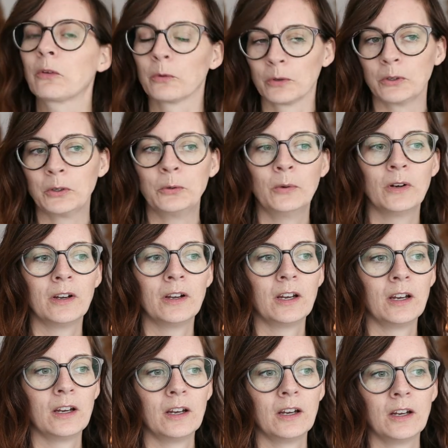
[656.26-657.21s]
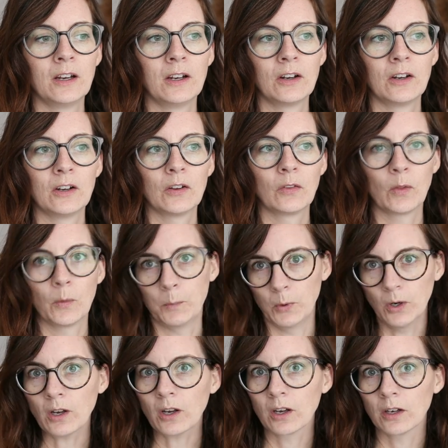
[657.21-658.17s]
through the
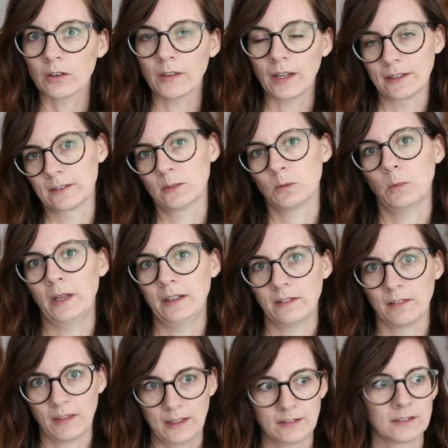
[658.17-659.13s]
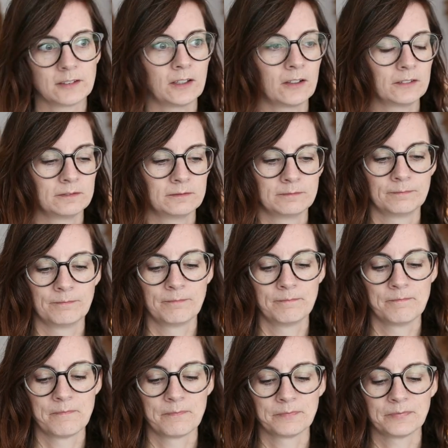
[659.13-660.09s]
book. That's when things start,
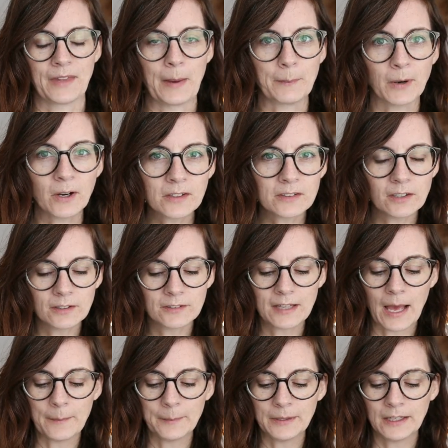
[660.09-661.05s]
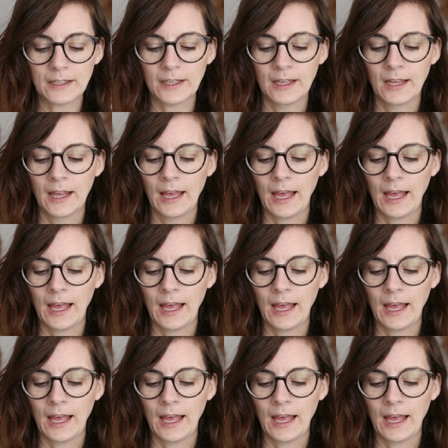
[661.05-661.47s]
that part starts happening.